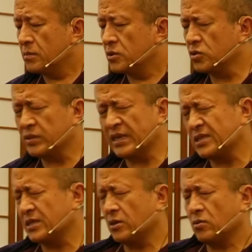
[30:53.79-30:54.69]
So
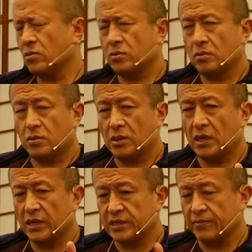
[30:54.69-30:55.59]
that's the
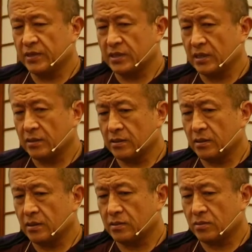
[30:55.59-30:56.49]
ultimate,
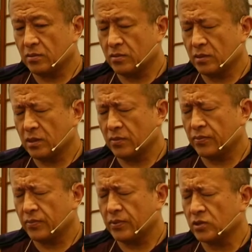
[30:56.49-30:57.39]

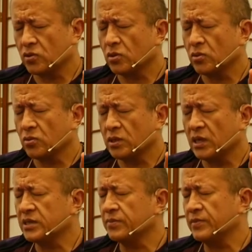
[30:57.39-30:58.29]
we are talking on the
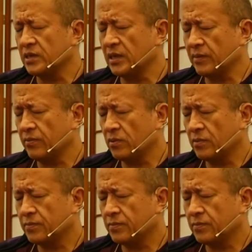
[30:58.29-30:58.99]
ultimate level.